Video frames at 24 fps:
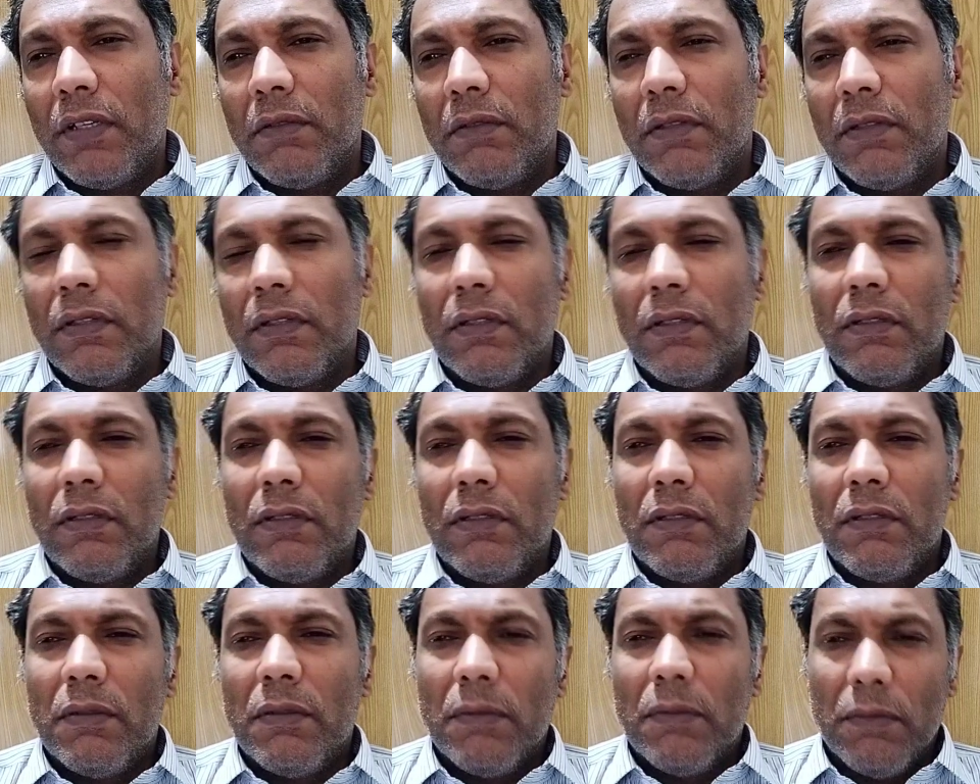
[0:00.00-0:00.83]

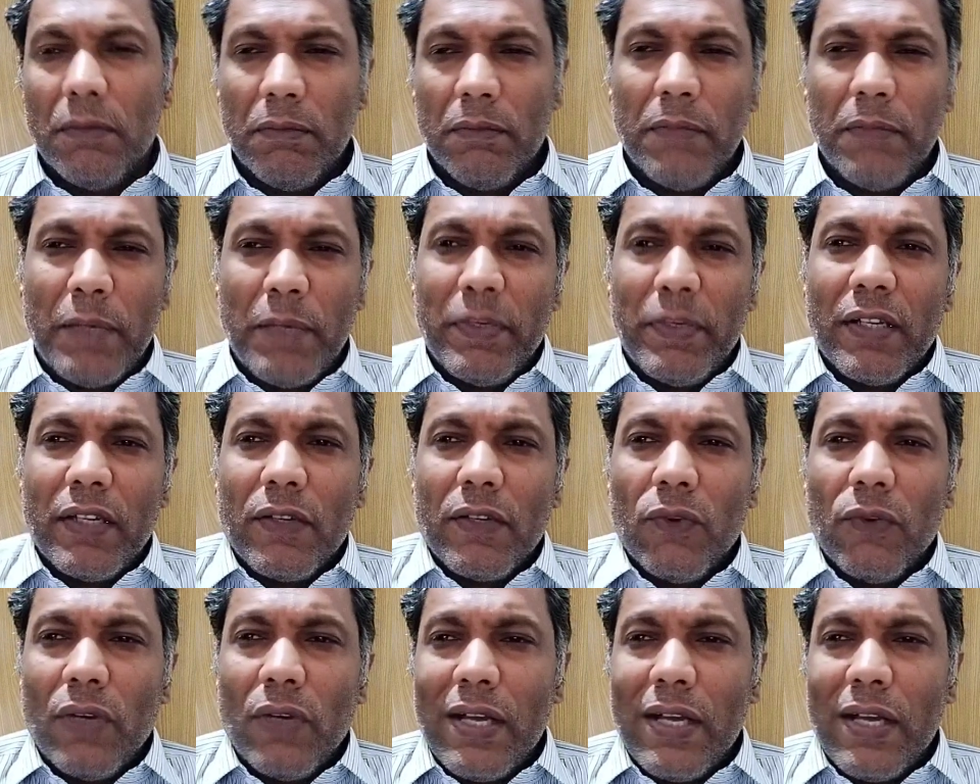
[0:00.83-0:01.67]
maybe
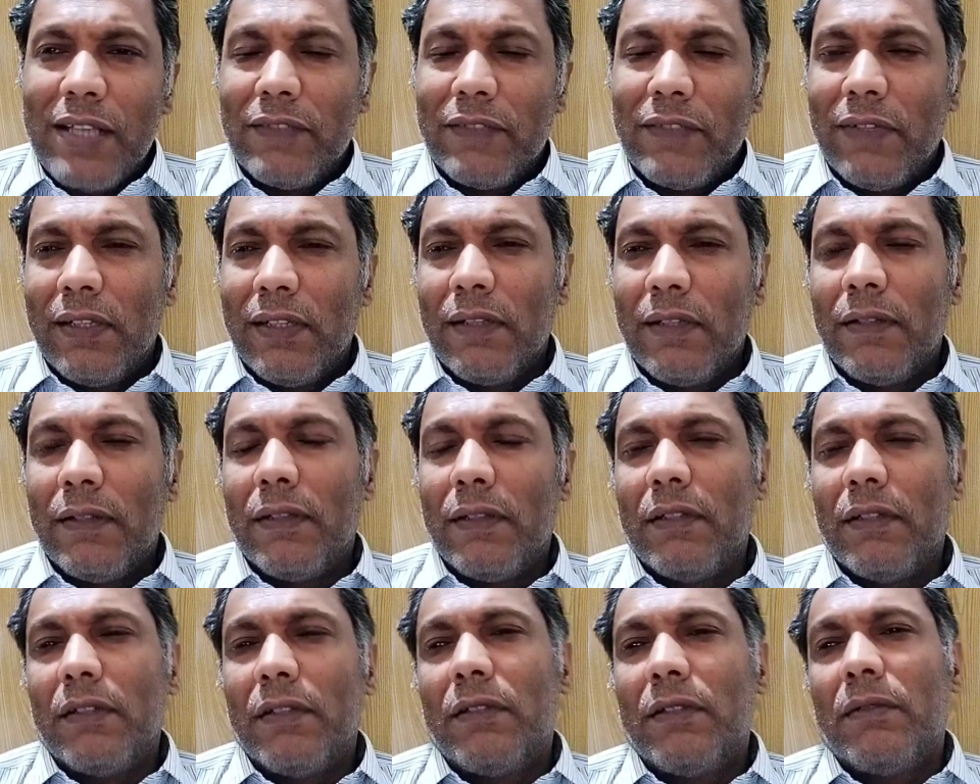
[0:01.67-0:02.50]
Angola as
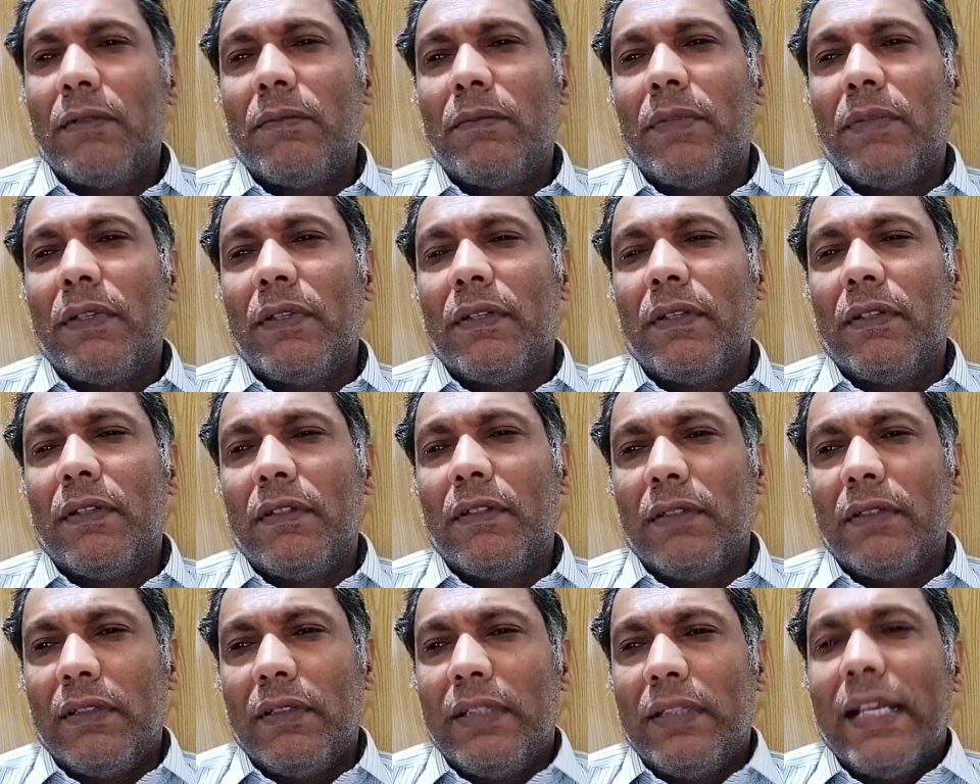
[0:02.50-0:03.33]

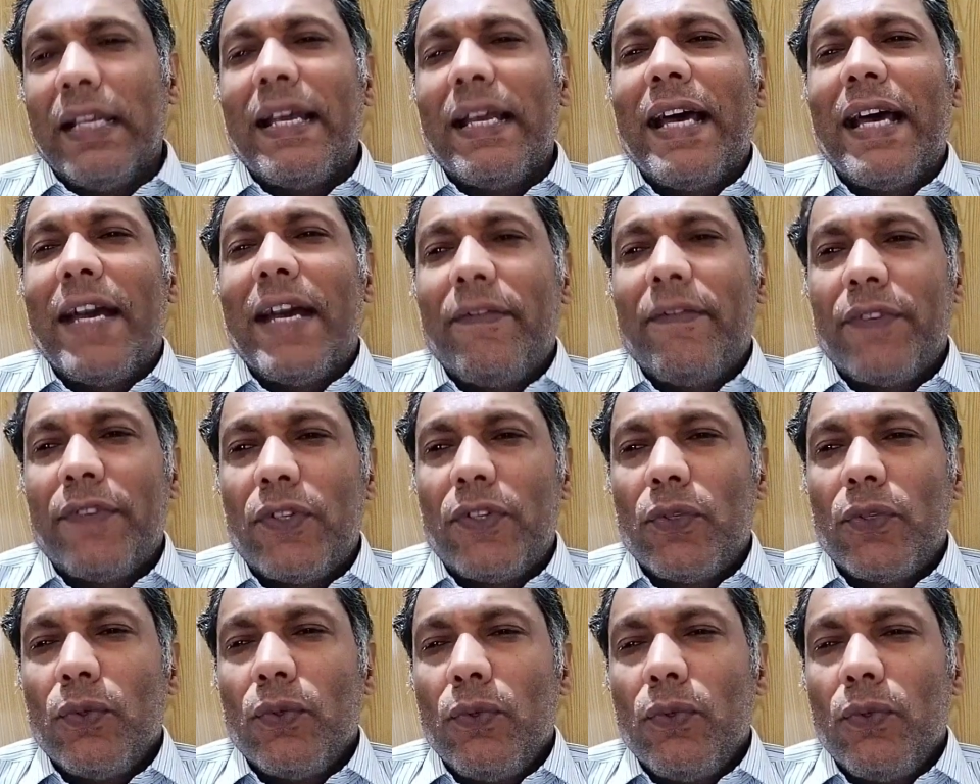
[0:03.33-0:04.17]
well, they'll have
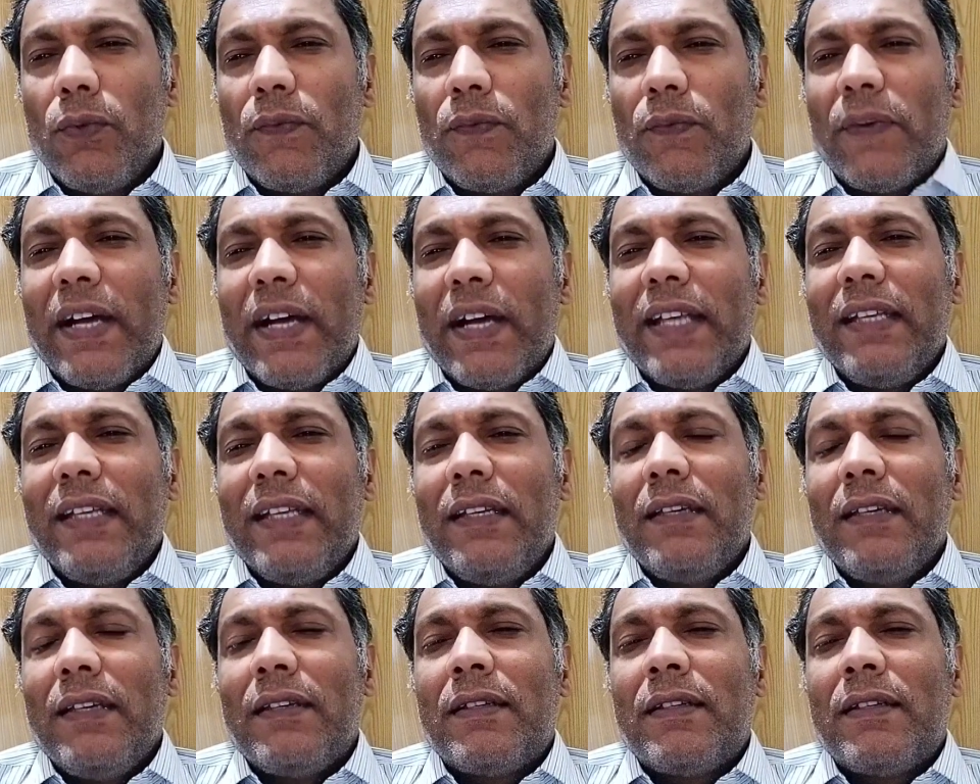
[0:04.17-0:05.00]
to
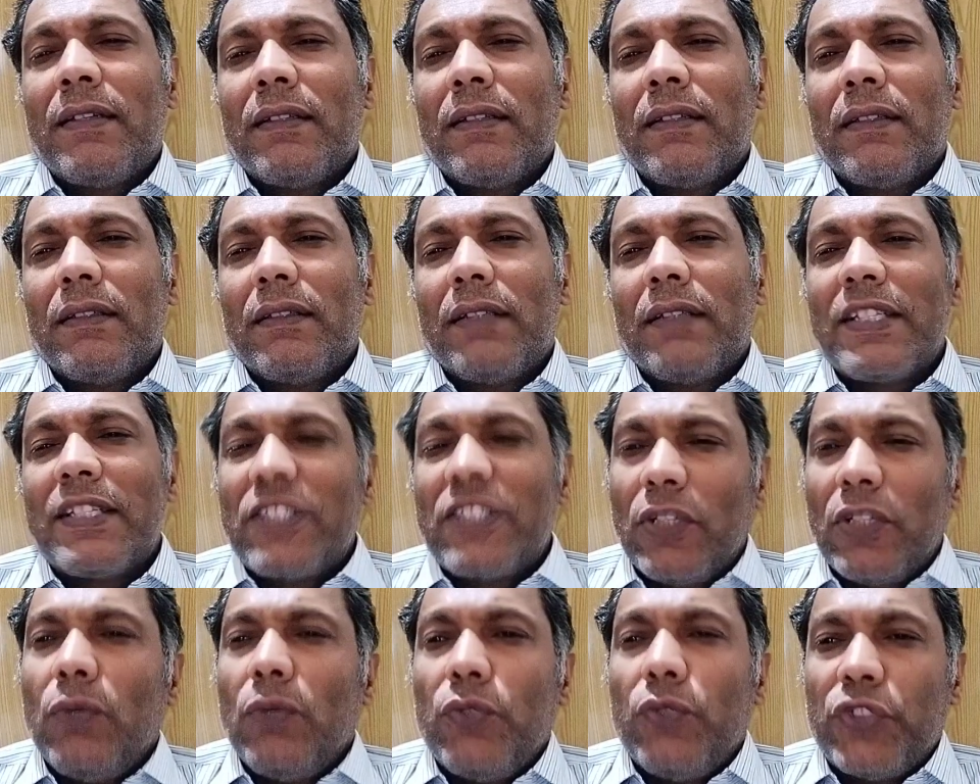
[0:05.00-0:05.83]
find a
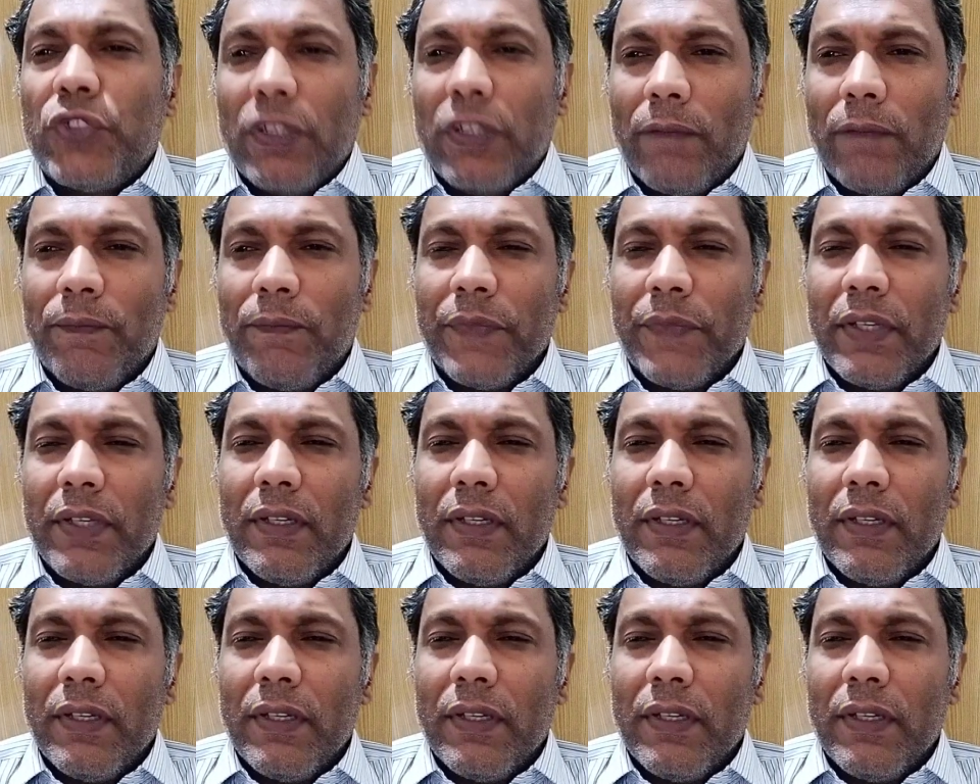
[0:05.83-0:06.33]
solution.